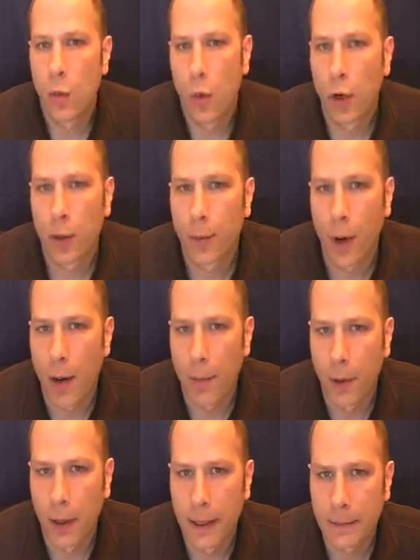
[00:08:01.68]
work
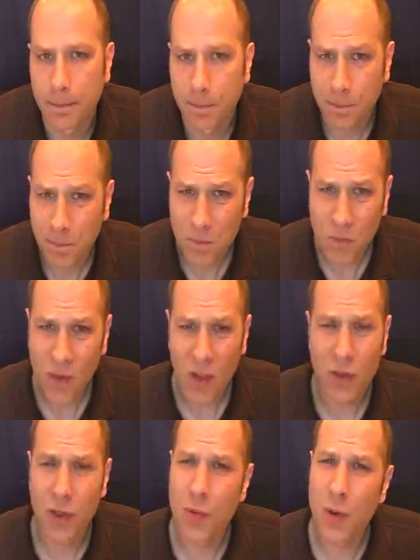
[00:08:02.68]
properly.
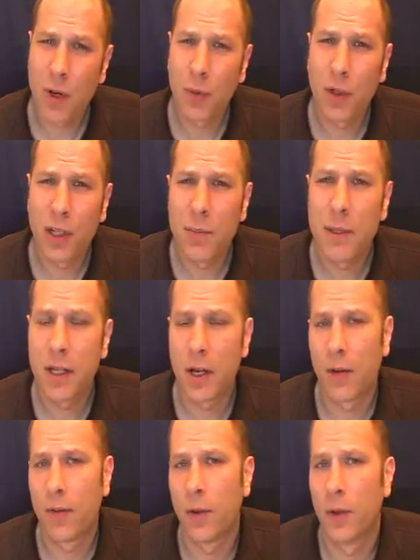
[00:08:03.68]
So you want to really be
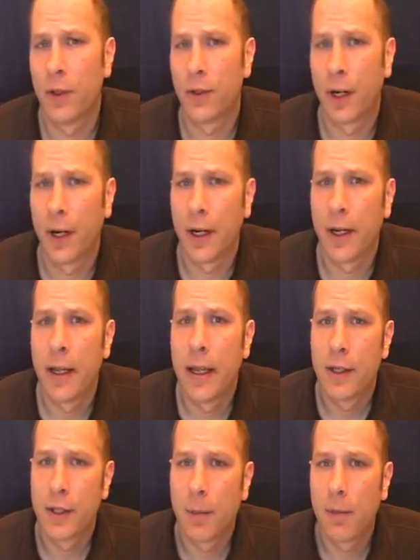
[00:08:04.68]
careful in this area.
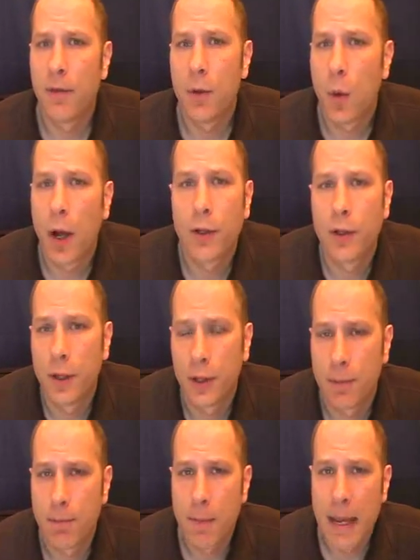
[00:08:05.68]
Some of you watching
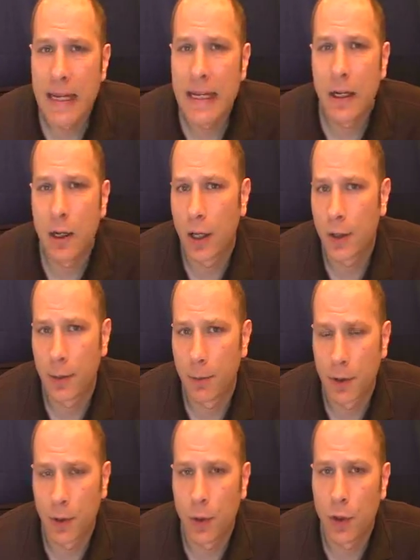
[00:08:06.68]
this may need a custom
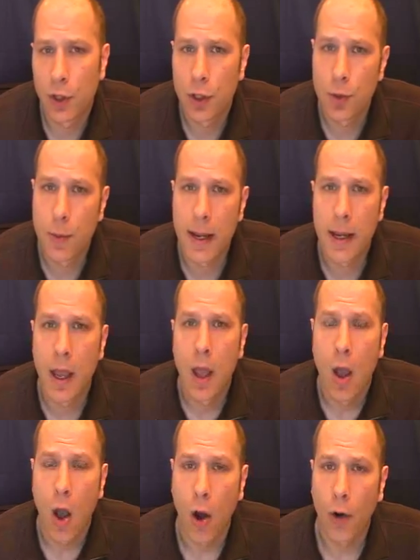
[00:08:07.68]
solution. You may
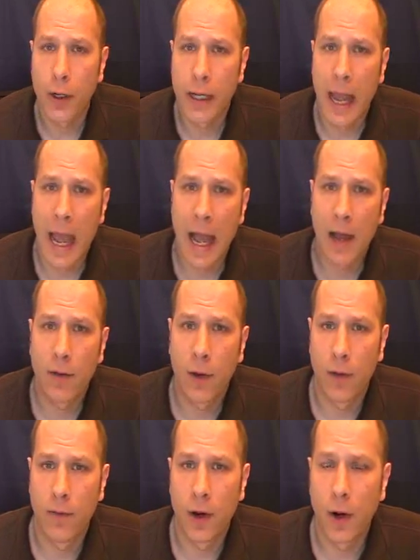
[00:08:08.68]
already have
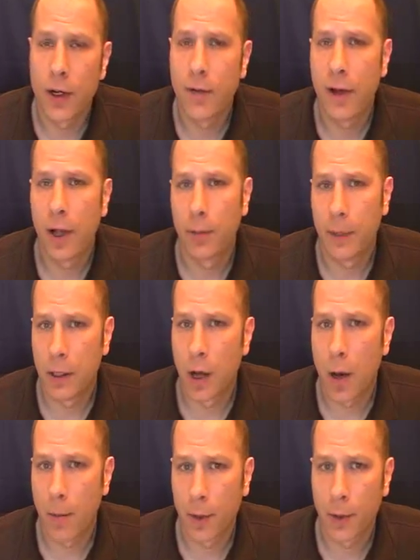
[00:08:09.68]
a very developed
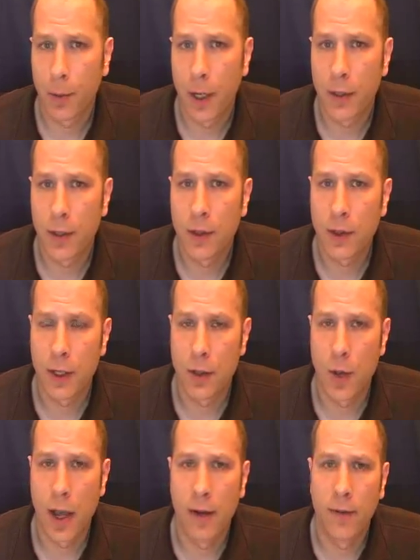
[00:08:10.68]
e-commerce presence and
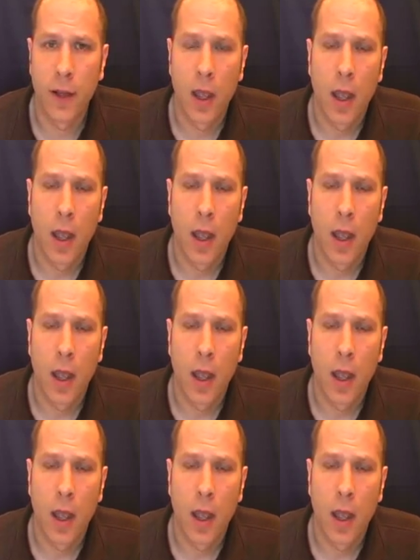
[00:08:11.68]
you have